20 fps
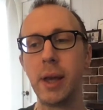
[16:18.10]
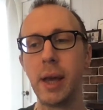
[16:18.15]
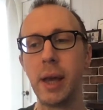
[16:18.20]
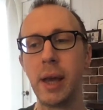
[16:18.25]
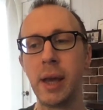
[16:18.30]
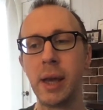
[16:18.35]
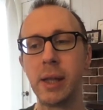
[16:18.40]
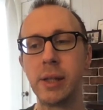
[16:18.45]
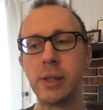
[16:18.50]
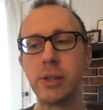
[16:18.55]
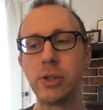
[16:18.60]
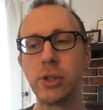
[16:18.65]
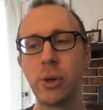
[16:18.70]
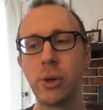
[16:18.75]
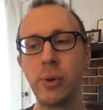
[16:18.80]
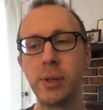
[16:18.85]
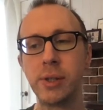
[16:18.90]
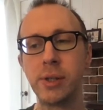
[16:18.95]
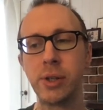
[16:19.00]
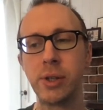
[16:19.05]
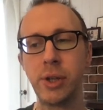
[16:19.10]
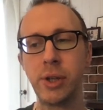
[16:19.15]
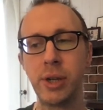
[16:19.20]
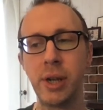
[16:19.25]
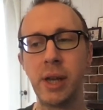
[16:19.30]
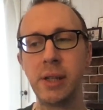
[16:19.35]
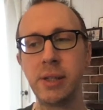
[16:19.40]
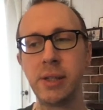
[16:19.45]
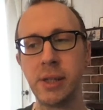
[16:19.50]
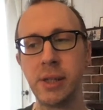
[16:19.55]
and so it's a good
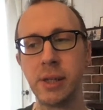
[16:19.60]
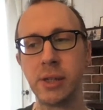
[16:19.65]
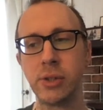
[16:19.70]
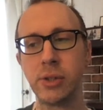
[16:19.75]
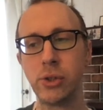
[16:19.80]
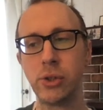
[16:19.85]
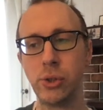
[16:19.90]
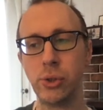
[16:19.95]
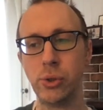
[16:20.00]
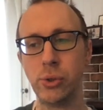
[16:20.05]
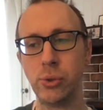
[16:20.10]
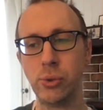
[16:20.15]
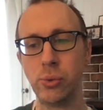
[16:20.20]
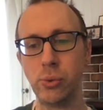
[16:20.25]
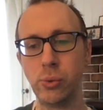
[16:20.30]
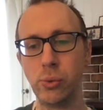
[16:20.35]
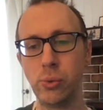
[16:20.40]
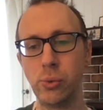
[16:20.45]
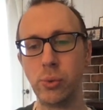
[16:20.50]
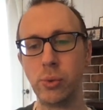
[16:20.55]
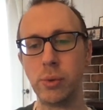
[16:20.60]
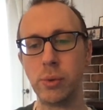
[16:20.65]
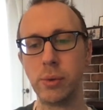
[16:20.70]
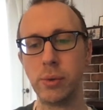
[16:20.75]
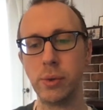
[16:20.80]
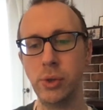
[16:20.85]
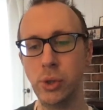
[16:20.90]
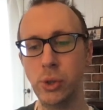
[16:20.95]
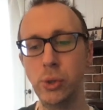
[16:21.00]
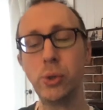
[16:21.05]
idea to
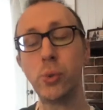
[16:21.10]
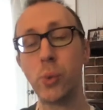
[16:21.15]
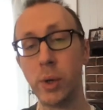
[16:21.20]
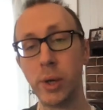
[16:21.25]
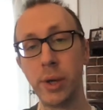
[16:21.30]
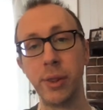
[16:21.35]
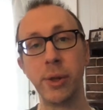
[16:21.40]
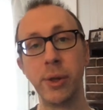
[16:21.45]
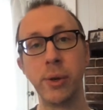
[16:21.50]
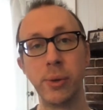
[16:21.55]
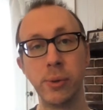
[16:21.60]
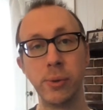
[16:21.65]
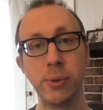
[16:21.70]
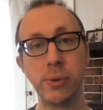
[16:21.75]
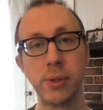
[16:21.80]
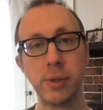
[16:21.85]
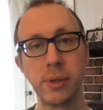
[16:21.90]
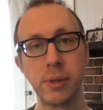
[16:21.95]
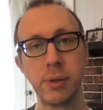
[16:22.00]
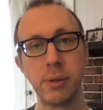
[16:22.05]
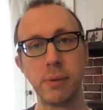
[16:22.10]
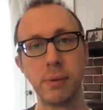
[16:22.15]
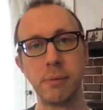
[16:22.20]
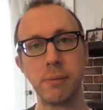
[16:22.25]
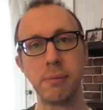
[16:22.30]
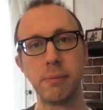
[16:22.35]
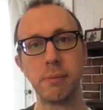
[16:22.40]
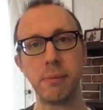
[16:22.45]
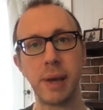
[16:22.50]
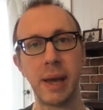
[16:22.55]
use one of those
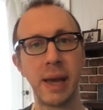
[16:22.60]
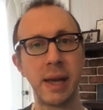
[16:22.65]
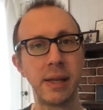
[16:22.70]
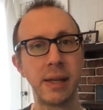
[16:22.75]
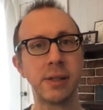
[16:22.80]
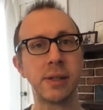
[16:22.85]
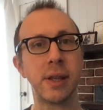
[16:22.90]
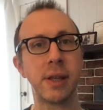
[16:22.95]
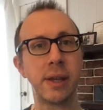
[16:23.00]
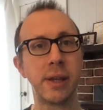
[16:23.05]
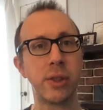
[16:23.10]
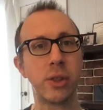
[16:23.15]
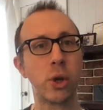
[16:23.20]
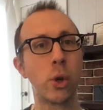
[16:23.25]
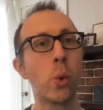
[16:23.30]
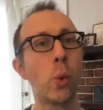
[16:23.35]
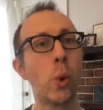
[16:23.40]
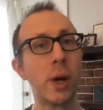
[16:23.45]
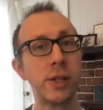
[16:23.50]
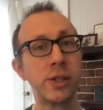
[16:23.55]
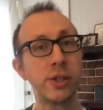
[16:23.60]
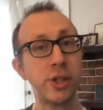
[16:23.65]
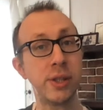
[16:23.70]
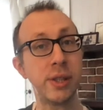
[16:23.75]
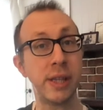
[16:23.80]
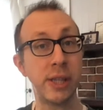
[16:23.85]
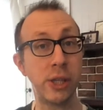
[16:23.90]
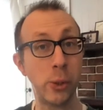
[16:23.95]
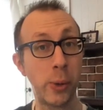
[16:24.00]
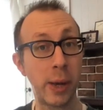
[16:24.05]
as like the question
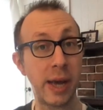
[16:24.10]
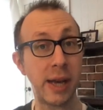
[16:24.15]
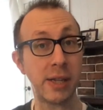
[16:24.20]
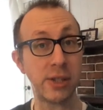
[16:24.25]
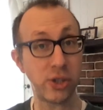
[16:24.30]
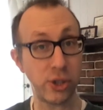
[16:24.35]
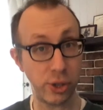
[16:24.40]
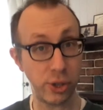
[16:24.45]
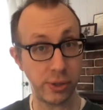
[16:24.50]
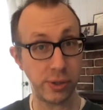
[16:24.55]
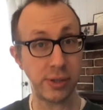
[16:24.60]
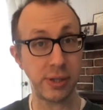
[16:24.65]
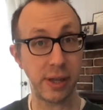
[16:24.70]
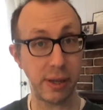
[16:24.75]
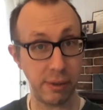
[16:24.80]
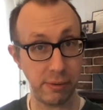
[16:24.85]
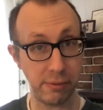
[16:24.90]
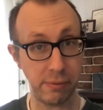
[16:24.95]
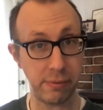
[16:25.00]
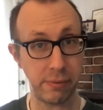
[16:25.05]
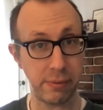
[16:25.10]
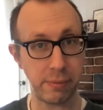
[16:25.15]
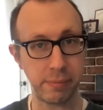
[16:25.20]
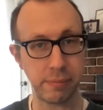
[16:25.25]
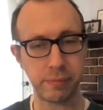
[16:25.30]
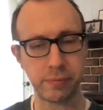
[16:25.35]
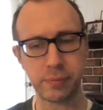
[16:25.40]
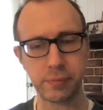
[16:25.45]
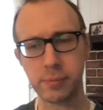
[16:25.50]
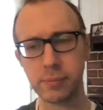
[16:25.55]
that you ask yourself.
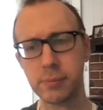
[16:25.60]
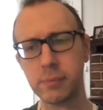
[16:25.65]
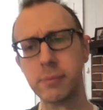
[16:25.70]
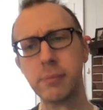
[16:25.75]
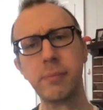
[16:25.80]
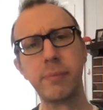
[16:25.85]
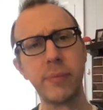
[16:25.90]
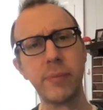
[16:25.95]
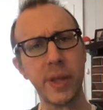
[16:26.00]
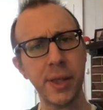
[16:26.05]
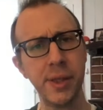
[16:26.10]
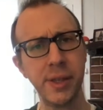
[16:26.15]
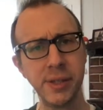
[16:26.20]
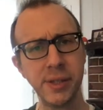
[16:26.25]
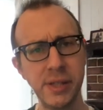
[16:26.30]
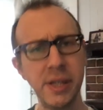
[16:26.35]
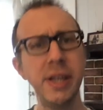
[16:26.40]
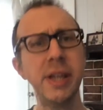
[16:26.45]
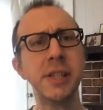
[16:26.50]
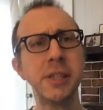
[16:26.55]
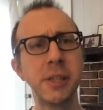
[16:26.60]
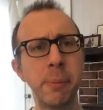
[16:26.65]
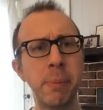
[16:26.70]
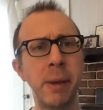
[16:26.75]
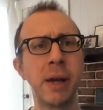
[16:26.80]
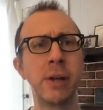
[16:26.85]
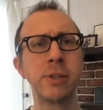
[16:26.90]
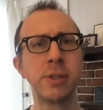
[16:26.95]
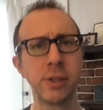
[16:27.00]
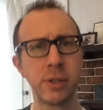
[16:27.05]
The scene is
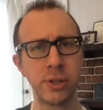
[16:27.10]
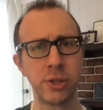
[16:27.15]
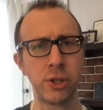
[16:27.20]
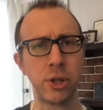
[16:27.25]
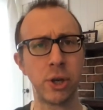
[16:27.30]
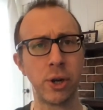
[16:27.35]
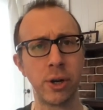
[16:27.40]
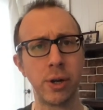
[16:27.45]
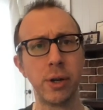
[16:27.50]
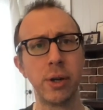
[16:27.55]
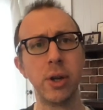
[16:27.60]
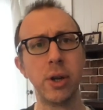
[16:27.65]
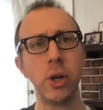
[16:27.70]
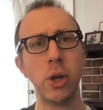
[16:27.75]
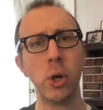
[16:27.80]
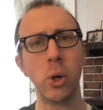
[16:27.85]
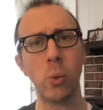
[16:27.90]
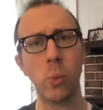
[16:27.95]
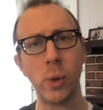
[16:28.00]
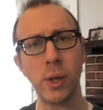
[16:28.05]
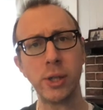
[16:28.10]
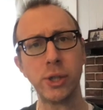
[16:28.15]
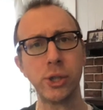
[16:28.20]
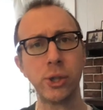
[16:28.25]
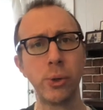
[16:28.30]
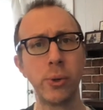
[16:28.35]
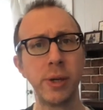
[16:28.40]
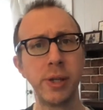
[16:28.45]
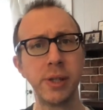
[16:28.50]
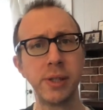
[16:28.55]
about to start. What
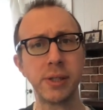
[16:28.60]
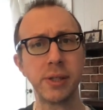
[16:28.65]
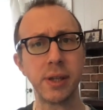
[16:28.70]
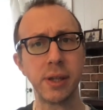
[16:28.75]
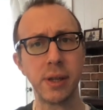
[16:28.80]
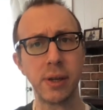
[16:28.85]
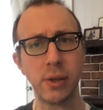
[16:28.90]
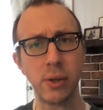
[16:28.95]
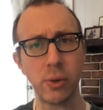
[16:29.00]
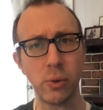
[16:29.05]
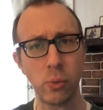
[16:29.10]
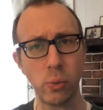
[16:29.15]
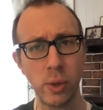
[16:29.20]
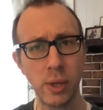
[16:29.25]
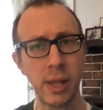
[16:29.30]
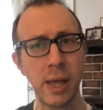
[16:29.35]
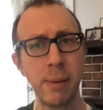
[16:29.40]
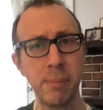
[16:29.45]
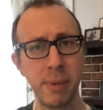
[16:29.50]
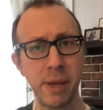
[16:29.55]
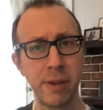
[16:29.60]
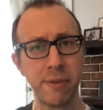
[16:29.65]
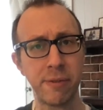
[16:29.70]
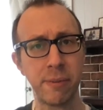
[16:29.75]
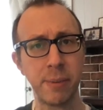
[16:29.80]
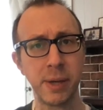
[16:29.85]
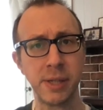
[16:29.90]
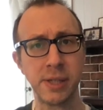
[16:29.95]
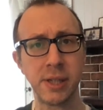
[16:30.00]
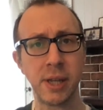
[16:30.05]
choice will I make for
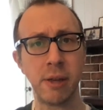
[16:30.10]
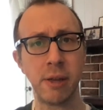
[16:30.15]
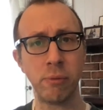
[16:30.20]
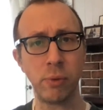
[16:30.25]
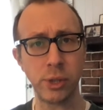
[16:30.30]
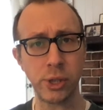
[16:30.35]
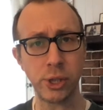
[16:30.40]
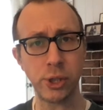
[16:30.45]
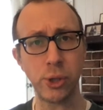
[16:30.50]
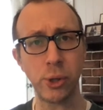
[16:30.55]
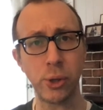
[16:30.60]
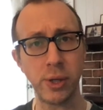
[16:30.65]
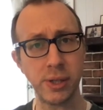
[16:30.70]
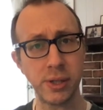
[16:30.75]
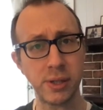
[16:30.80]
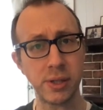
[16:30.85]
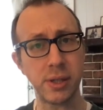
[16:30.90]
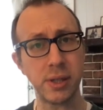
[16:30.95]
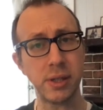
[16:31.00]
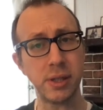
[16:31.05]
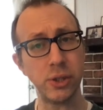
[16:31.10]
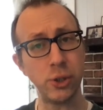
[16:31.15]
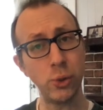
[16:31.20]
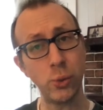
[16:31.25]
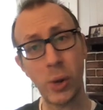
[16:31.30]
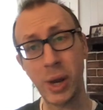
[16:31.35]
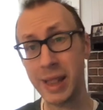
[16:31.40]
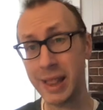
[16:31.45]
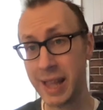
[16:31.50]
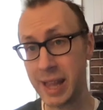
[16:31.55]
myself? Which choice do
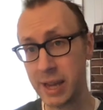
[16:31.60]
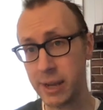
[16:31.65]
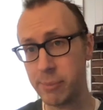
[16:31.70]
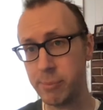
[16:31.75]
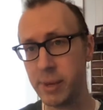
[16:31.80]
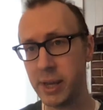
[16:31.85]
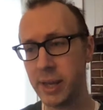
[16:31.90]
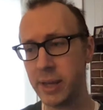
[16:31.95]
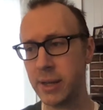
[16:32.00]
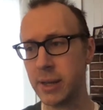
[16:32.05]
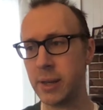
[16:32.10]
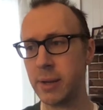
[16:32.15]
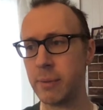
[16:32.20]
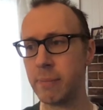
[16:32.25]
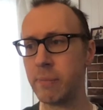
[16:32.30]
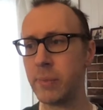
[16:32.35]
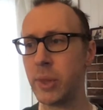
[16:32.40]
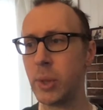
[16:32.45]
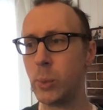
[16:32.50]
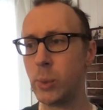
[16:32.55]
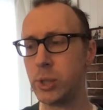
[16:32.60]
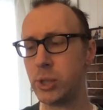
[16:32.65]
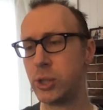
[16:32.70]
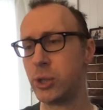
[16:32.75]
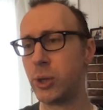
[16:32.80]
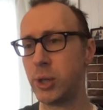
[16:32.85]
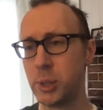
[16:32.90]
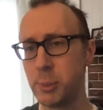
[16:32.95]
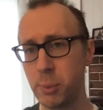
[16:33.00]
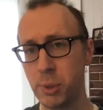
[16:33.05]
I like making? Which
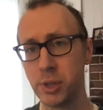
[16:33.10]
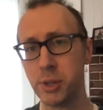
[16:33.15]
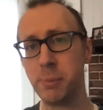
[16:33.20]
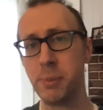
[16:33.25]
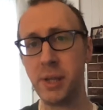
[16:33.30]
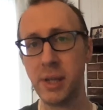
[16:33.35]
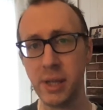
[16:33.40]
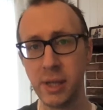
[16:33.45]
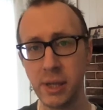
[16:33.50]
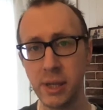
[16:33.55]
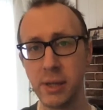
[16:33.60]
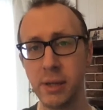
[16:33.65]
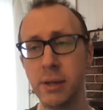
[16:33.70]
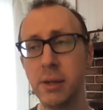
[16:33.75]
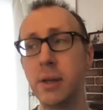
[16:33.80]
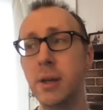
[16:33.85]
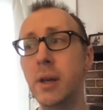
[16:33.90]
choice puts me in